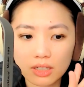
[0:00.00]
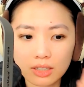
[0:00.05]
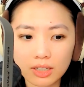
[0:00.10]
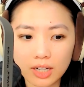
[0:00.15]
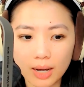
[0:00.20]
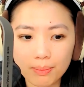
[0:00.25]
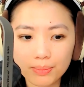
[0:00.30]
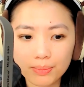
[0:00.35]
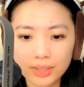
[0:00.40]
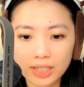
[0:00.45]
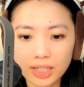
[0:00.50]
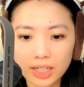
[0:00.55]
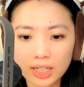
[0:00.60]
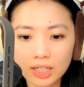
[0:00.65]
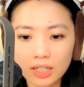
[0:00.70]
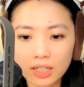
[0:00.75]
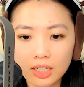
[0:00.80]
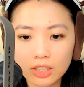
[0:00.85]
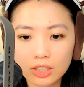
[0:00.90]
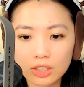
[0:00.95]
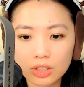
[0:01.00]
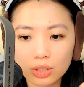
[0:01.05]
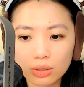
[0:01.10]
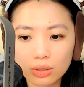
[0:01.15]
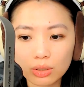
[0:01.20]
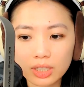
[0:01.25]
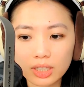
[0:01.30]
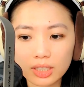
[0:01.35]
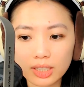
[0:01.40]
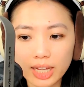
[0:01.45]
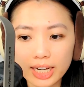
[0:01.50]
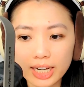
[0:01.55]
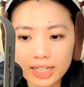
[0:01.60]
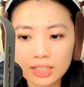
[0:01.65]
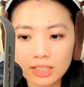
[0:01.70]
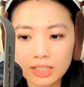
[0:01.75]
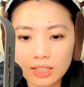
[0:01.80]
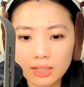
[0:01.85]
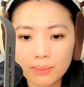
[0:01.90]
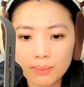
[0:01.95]
company to
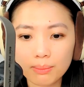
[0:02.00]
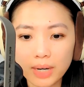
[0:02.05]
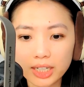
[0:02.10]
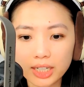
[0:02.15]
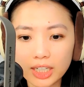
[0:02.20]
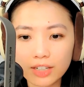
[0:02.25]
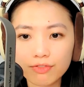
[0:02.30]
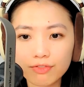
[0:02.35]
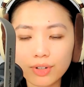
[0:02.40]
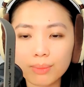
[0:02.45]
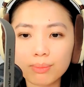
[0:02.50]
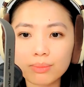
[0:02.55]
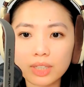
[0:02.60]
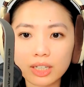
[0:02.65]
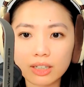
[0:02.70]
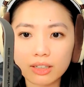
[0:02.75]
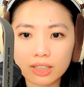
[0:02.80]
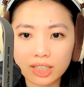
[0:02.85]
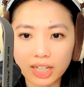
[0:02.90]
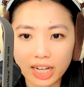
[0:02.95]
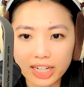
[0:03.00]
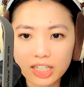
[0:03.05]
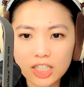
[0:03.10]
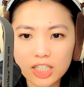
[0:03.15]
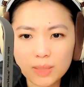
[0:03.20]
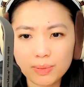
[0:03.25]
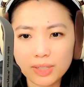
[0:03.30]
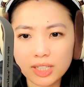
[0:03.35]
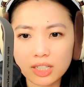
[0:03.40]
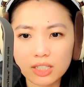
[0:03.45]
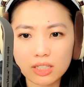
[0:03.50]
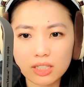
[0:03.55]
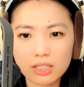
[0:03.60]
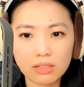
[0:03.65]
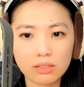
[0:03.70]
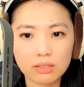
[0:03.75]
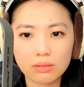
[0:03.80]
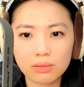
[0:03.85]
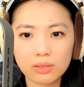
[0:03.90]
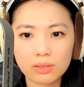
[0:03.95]
collect money from their clients
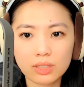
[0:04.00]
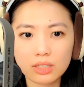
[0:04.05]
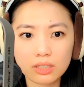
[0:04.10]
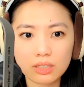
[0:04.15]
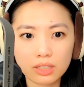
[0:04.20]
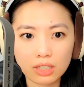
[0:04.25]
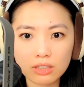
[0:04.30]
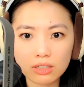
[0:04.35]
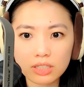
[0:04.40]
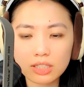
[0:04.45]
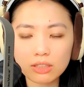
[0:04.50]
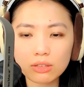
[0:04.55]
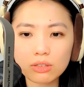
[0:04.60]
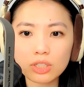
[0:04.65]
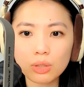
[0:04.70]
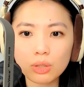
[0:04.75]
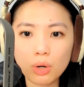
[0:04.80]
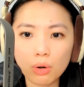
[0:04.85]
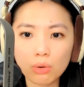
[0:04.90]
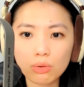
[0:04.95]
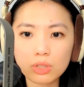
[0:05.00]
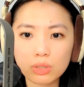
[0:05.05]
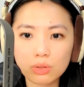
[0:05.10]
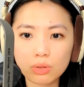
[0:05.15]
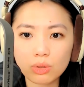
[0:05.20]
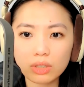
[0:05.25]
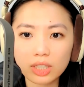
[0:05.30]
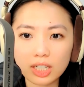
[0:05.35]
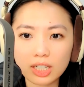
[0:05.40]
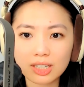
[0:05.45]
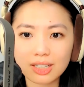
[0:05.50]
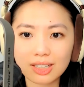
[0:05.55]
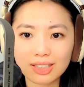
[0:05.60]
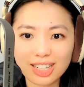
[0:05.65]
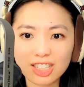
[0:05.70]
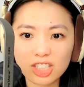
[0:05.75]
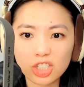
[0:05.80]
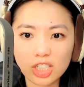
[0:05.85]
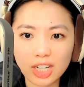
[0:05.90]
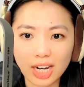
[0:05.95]
because still so old school they
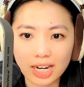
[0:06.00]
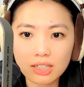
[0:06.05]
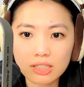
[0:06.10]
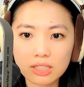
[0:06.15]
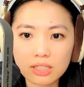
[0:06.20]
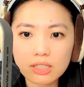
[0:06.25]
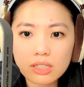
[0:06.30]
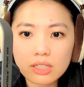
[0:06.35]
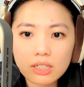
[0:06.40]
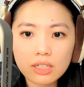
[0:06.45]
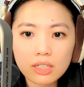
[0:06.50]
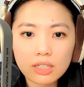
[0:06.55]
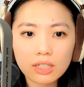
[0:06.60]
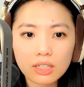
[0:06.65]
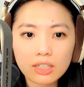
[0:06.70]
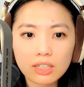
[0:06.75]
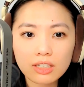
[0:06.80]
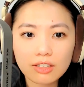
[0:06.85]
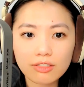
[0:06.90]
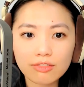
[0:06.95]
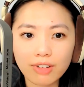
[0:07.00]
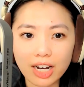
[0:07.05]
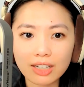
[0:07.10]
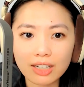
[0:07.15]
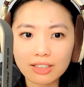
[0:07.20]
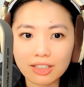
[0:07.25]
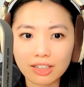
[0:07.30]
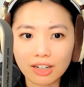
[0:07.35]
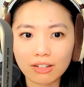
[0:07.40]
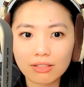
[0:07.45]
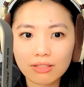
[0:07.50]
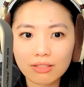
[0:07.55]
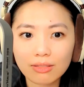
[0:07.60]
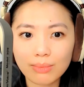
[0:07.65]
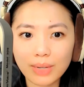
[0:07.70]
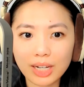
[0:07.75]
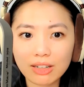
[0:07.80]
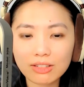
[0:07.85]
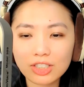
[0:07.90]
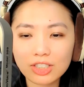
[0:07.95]
collect checks you know
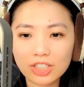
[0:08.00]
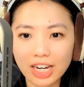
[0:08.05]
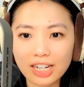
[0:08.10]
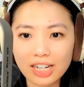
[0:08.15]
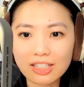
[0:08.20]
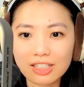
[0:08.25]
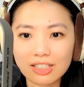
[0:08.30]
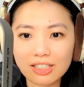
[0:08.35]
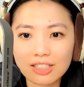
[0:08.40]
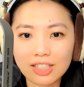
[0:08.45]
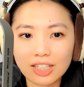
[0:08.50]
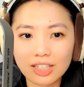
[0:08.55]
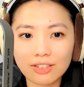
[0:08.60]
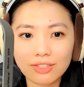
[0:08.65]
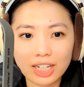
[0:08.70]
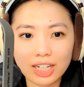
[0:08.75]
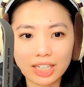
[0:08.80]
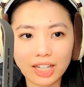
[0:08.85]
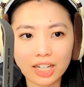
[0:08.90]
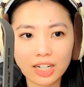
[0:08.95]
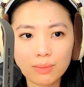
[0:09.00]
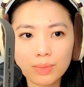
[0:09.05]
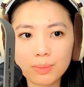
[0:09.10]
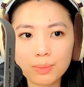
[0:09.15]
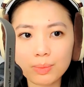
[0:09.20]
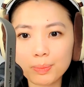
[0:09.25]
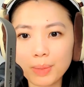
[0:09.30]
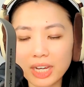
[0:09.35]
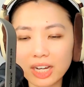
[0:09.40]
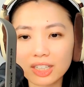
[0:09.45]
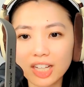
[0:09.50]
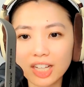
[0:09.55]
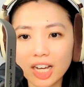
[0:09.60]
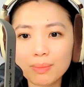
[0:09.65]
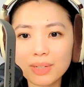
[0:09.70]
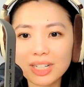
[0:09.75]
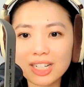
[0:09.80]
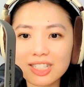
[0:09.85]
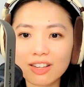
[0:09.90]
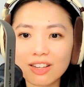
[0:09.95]
mail checks instead of like letting people pay online
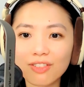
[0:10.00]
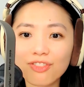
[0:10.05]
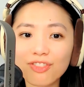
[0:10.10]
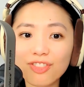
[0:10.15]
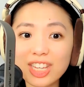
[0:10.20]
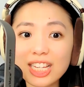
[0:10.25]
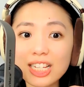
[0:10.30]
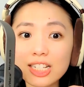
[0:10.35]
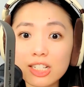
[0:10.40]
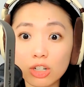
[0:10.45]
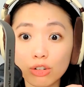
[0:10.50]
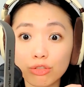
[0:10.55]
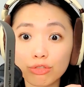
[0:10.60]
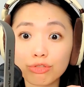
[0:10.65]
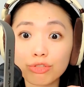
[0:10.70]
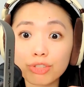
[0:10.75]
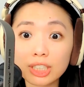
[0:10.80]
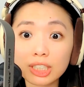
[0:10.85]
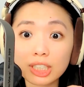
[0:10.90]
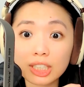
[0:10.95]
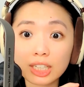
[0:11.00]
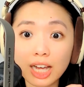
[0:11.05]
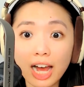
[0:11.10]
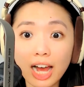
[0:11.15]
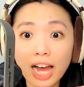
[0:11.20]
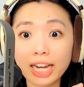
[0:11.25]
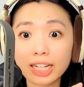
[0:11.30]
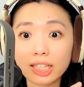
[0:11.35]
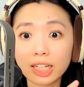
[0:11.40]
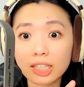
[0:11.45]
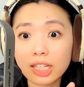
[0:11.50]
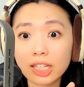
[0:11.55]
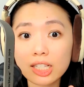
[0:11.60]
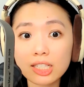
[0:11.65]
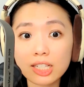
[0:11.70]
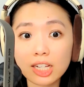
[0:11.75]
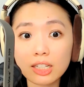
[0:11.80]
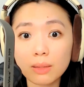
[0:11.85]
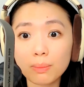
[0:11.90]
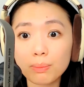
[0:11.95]
because the fees are really high like let's
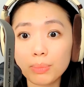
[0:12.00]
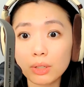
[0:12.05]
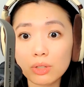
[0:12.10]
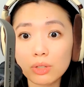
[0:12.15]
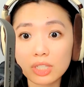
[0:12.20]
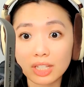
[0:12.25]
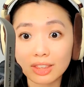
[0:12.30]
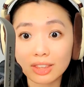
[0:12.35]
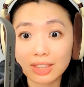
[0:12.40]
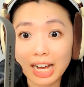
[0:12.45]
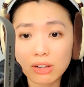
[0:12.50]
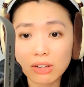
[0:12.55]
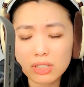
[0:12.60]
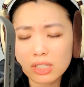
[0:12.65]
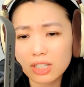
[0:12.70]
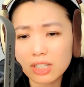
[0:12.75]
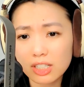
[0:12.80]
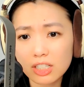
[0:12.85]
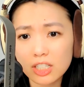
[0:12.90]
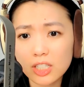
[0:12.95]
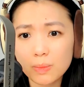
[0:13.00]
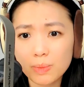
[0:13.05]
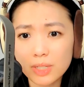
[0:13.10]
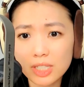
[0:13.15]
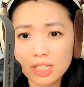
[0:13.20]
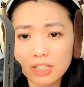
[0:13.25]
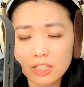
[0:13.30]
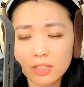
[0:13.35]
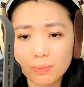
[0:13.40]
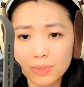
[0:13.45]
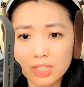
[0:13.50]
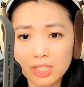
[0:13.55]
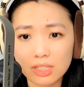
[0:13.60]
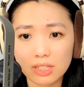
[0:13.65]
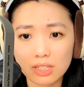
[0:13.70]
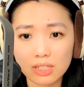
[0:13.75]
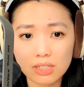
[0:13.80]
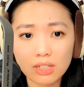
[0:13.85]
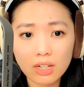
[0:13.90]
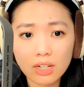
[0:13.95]
say the bill is a thousand because it's business to
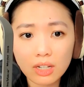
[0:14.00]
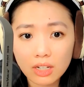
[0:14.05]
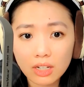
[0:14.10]
business